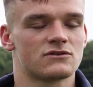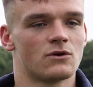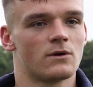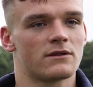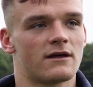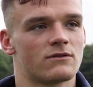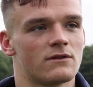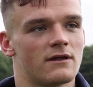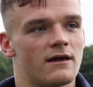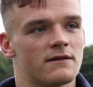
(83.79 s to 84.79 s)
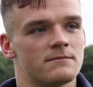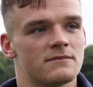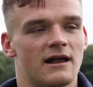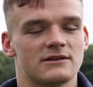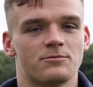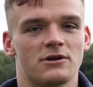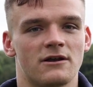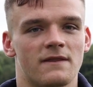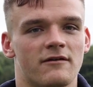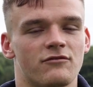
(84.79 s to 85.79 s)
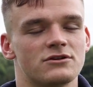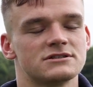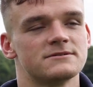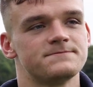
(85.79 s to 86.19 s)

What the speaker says: so I thought the lads were brilliant on that front.